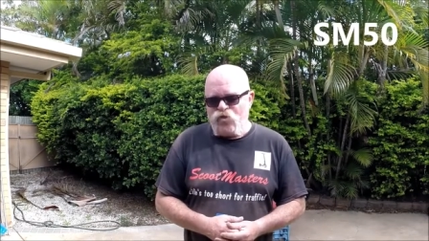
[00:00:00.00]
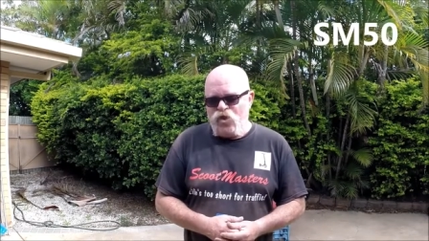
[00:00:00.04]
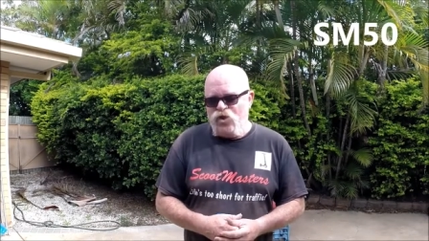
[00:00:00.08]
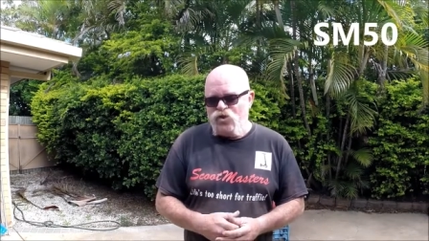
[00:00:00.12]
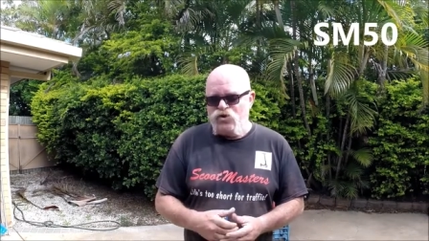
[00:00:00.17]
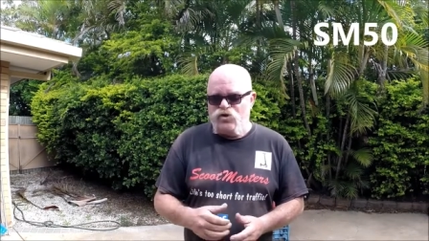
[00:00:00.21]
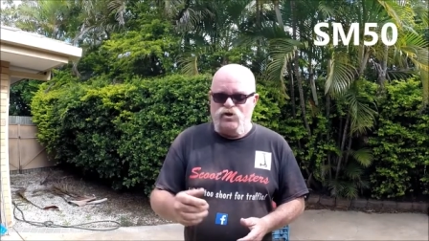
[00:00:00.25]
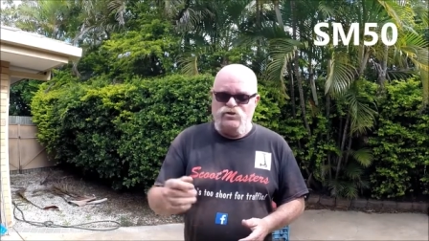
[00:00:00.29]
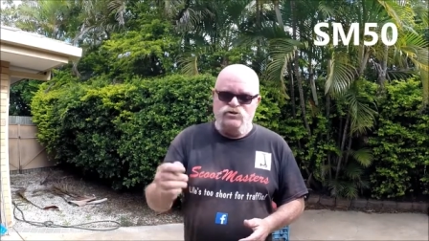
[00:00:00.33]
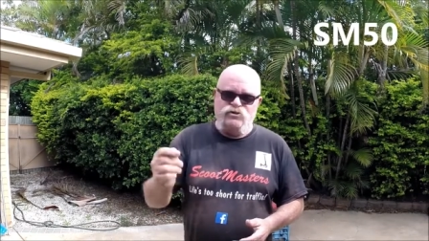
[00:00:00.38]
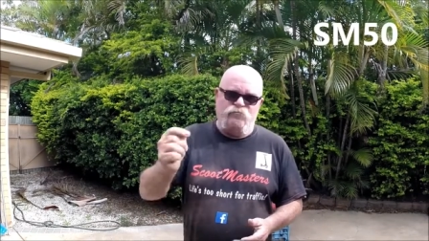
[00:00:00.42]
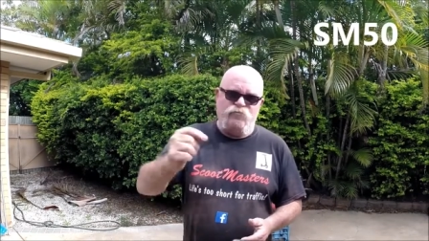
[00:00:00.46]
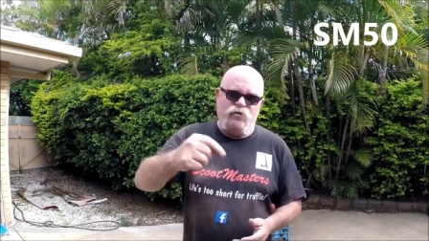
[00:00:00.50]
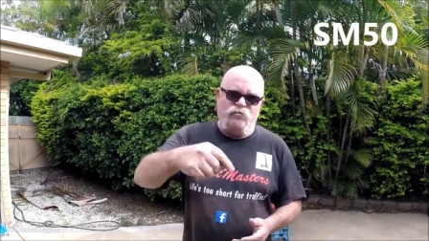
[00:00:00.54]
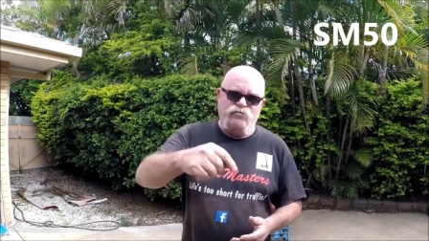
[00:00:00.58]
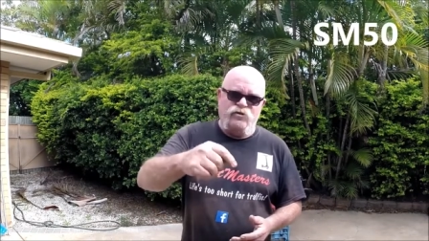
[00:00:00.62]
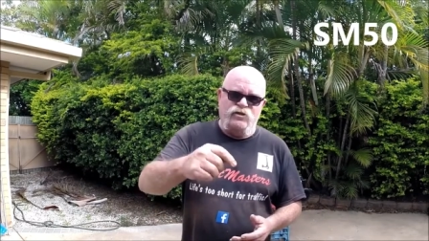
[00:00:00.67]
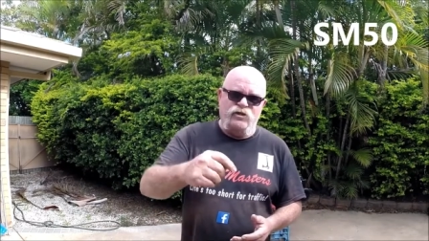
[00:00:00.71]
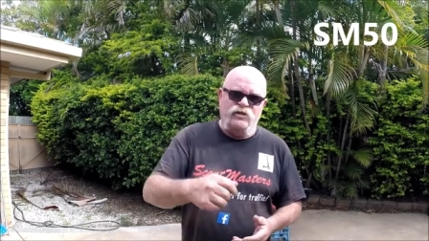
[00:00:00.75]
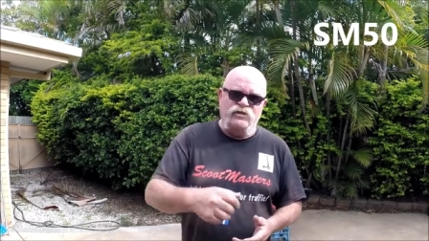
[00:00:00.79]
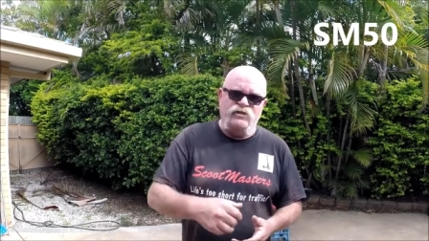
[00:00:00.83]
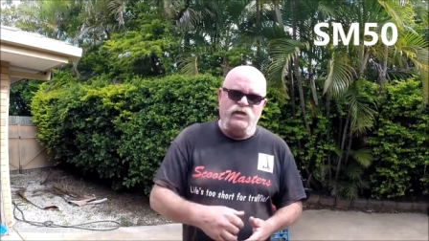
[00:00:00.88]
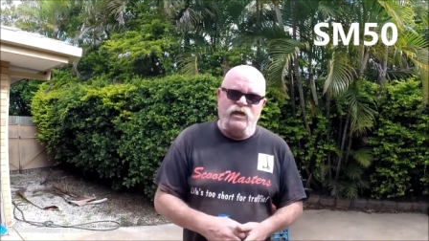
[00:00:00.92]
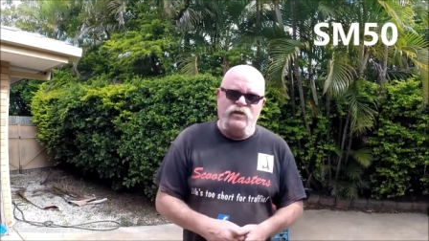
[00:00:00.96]
Well guys, I'll pop
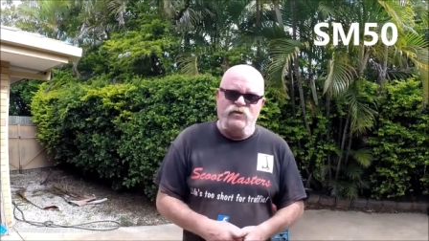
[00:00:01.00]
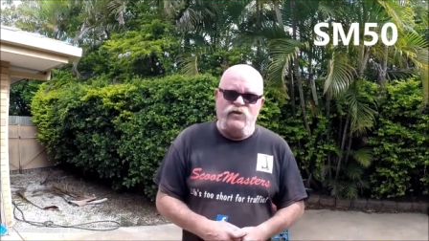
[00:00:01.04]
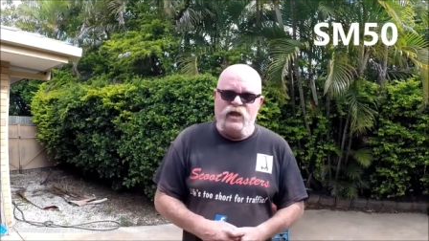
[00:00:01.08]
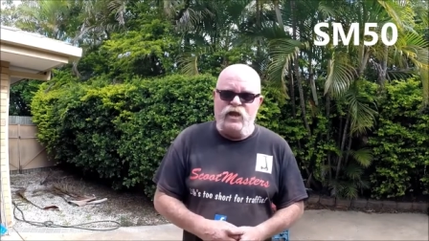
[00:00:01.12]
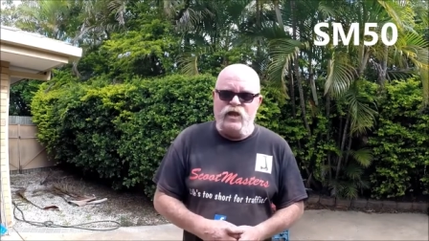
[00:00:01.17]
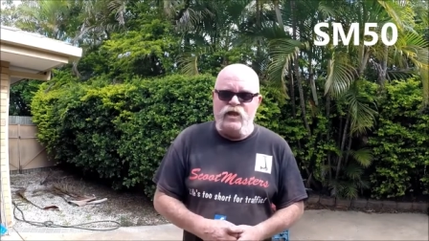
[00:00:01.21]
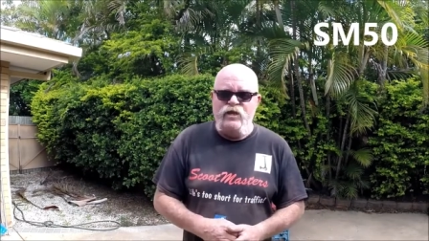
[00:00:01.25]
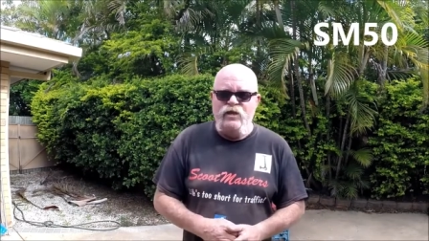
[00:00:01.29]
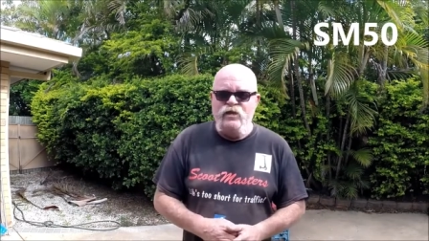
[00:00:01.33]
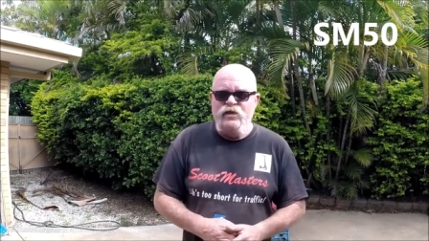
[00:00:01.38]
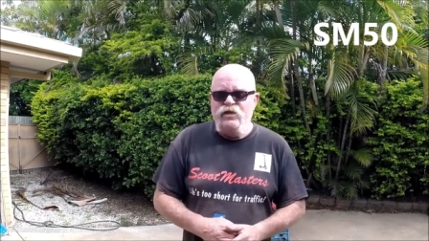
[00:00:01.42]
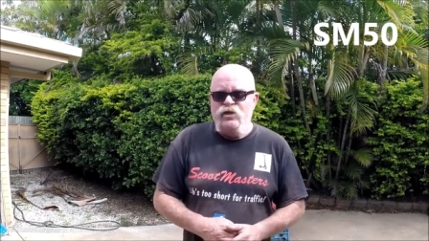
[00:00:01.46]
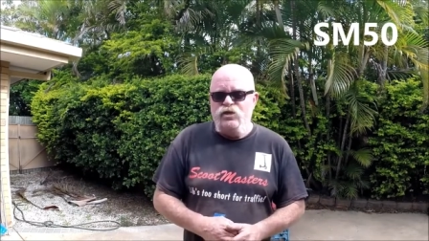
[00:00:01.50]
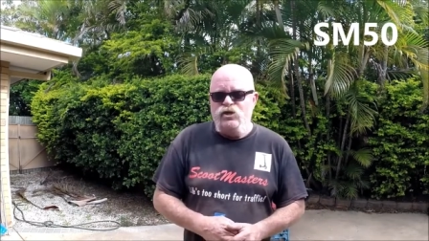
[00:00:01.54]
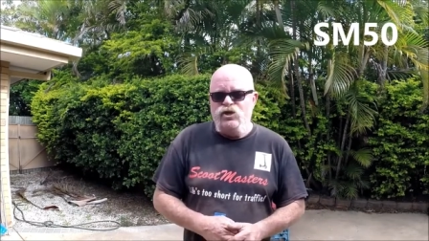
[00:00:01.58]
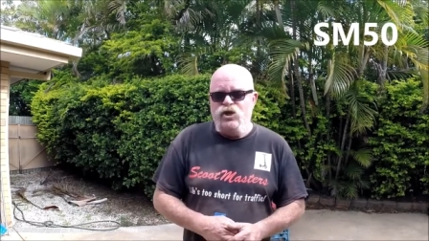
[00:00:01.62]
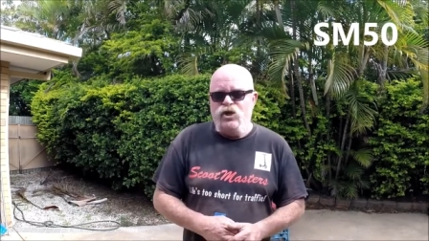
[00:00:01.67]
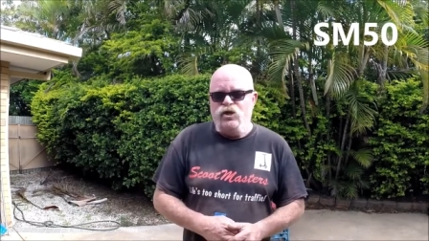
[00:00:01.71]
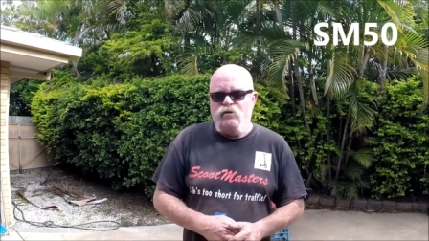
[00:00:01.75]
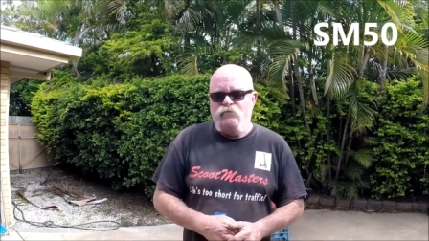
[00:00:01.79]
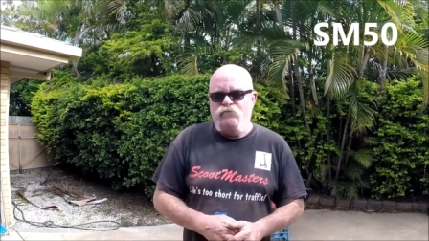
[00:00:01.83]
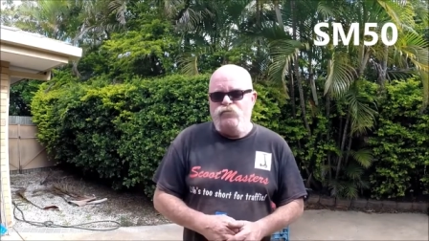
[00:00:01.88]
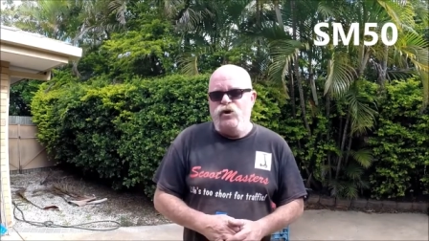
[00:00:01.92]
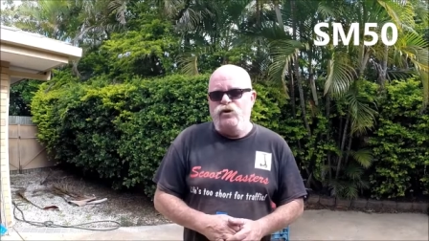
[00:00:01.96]
the link down there.
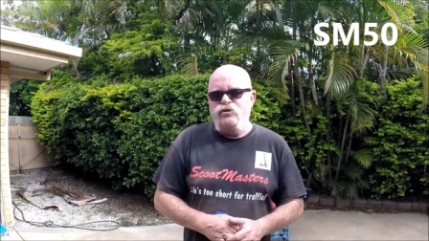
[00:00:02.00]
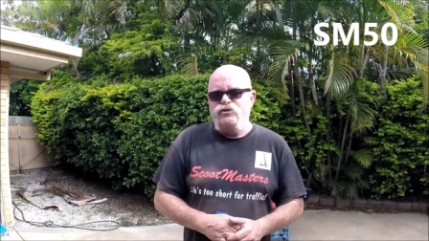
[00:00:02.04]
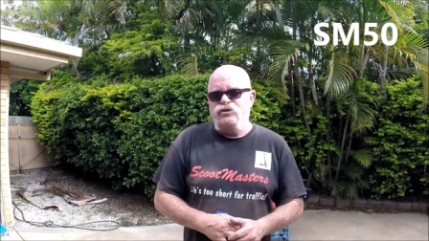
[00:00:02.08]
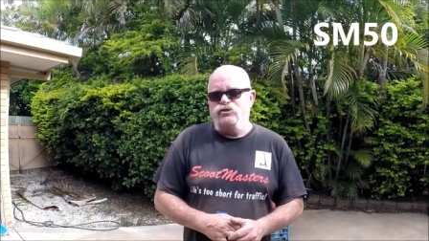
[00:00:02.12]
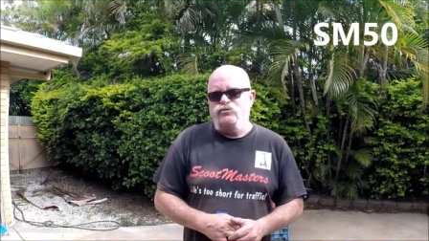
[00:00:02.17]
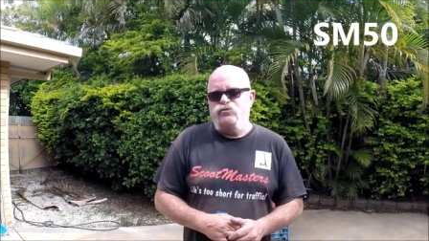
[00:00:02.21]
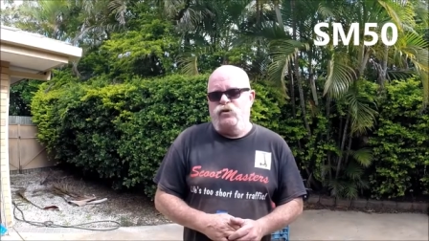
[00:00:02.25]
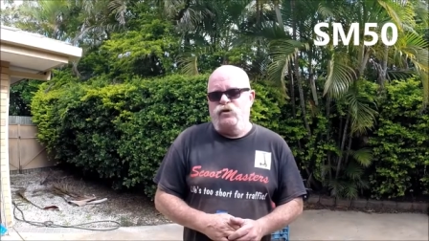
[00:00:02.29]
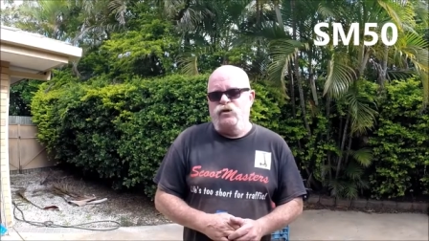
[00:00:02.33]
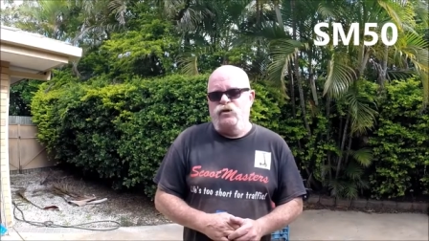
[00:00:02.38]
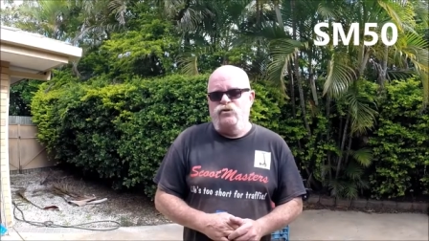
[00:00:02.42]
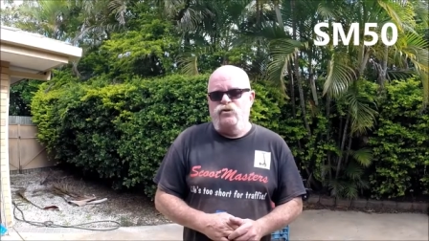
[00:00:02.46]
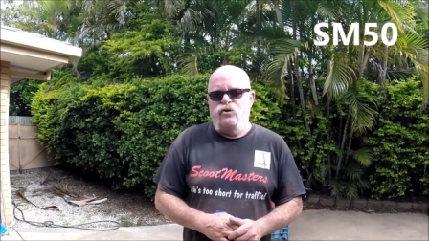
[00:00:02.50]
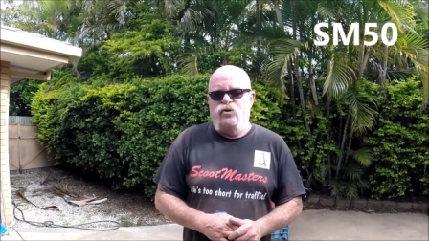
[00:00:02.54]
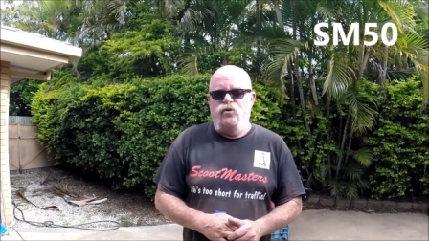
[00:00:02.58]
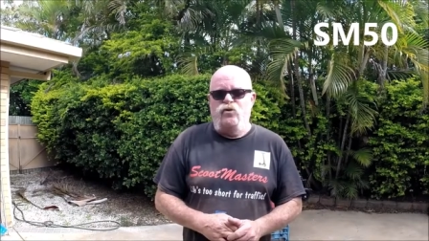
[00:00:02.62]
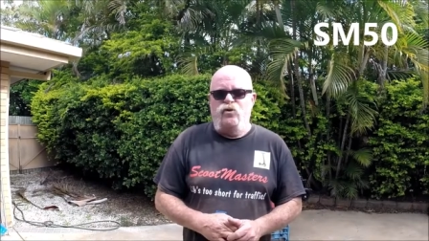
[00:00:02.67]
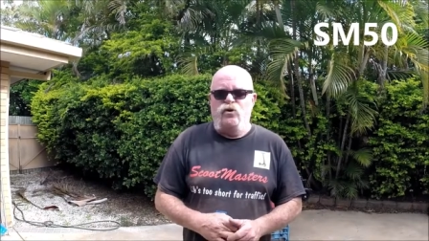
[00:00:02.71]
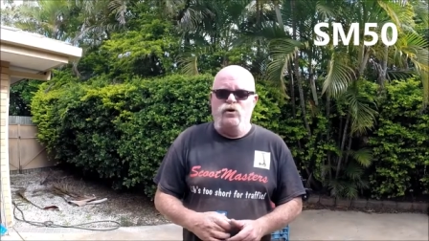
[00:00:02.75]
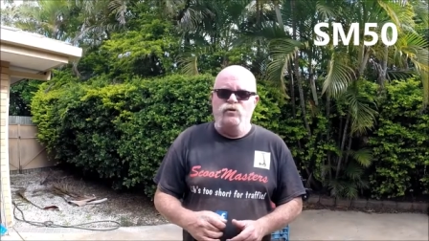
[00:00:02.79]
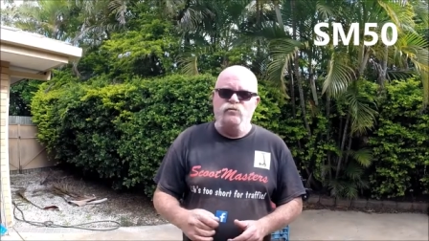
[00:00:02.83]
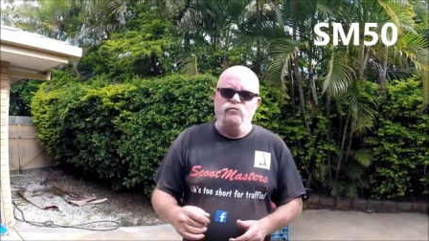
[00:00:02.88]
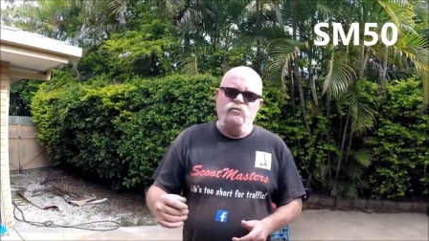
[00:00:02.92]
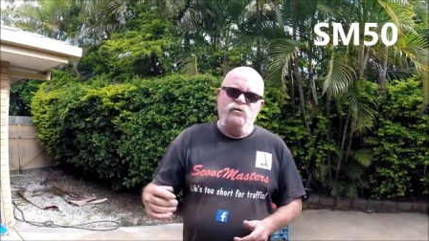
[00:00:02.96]
You can purchase one
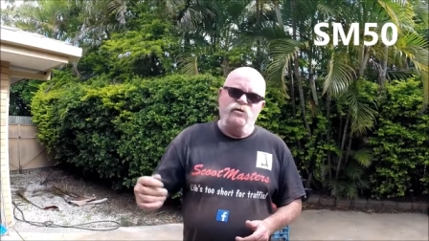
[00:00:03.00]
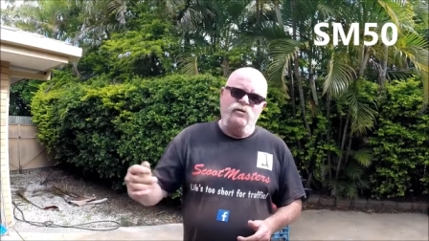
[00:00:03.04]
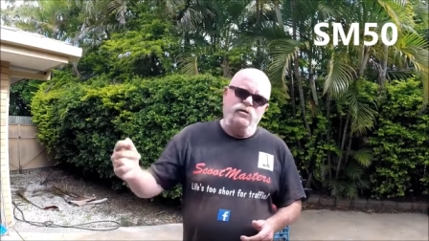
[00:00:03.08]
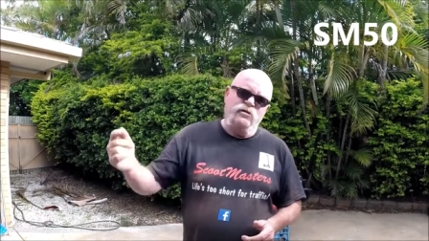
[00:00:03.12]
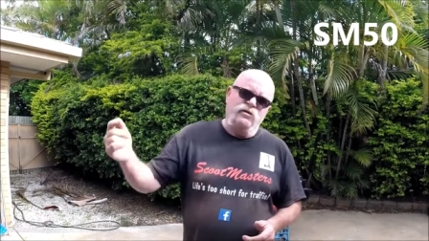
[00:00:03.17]
online,